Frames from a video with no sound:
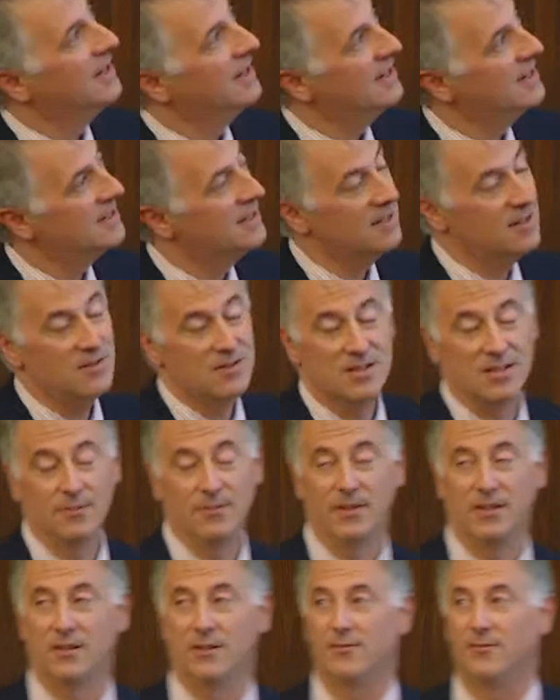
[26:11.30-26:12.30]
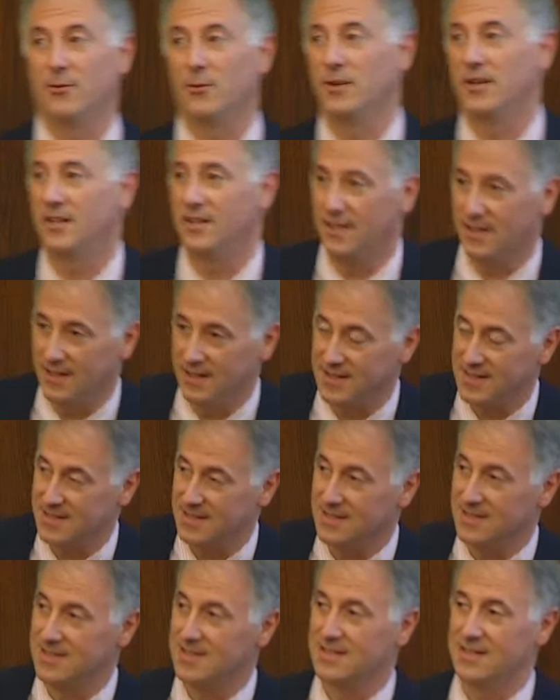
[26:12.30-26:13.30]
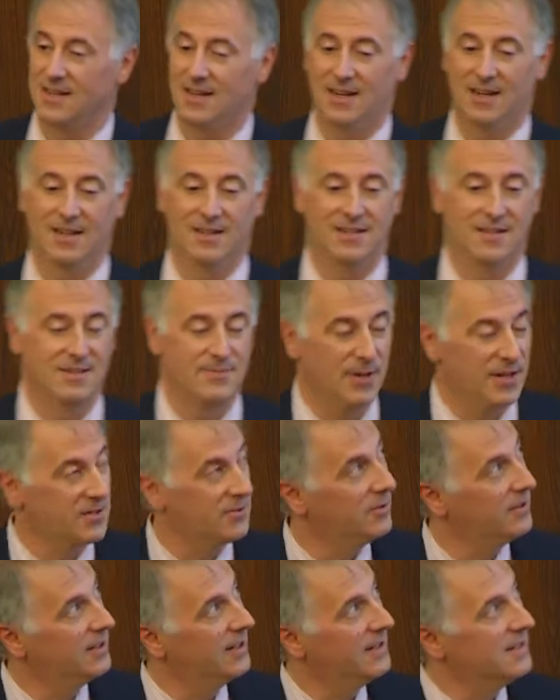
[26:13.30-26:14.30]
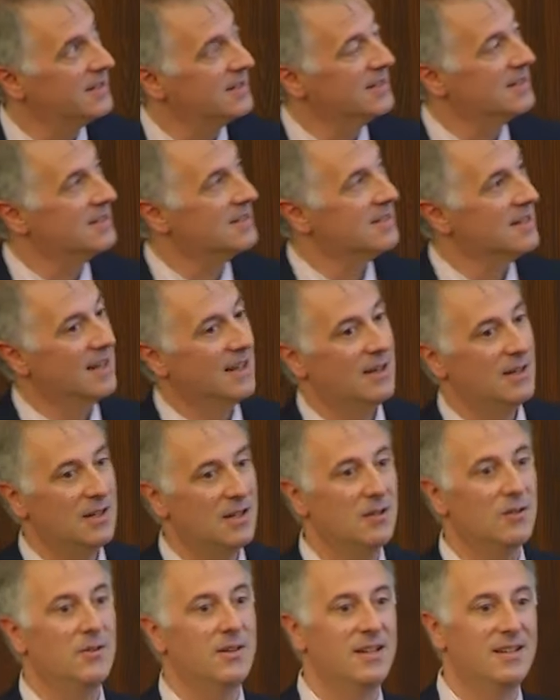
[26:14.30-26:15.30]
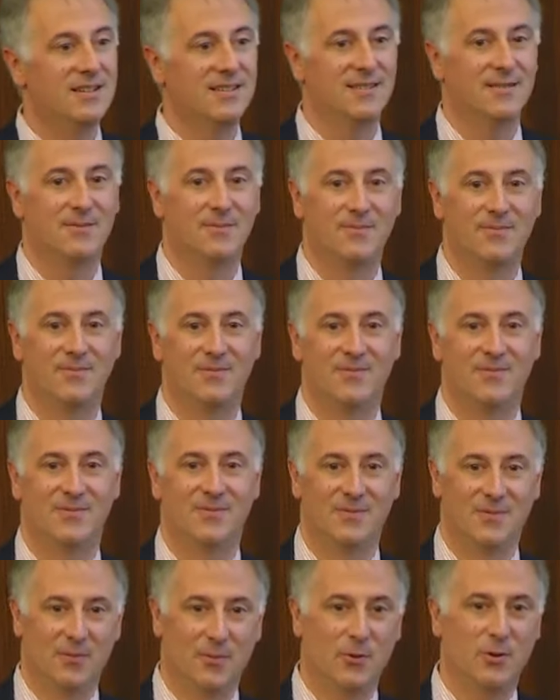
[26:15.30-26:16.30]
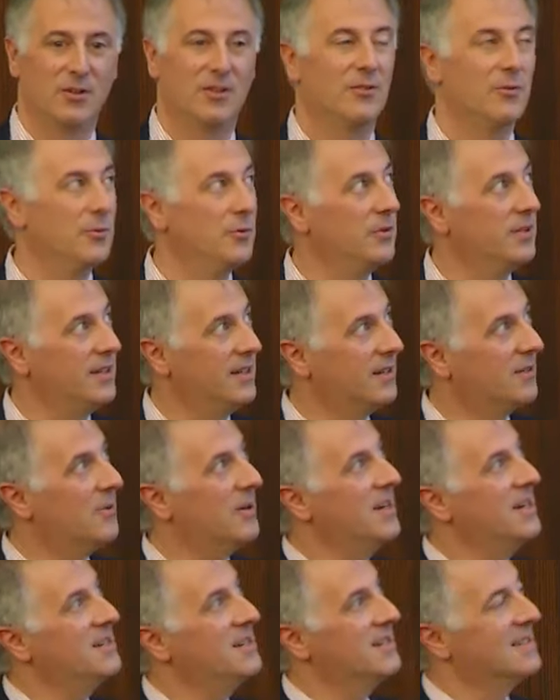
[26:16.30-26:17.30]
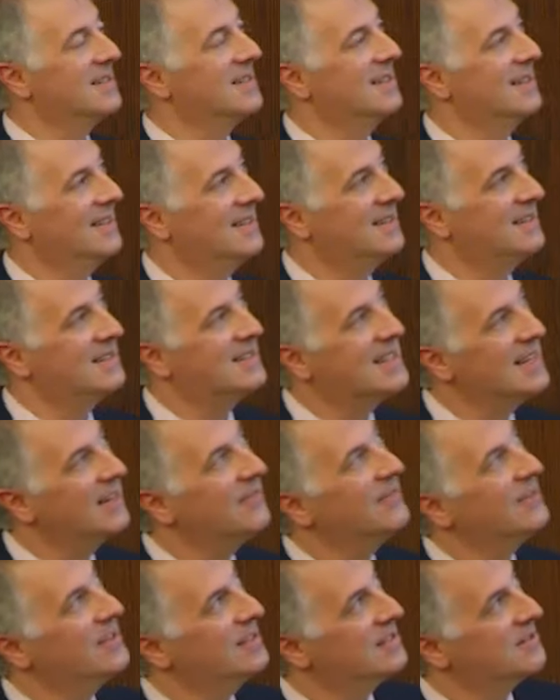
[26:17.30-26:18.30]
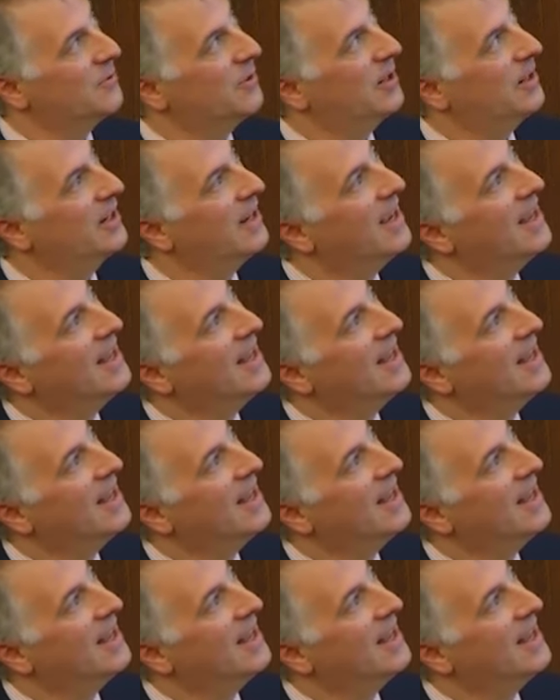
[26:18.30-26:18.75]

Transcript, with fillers: is to use something called Fourier analysis and spectral analysis. You don't need to work through the equations. Just think of it this way.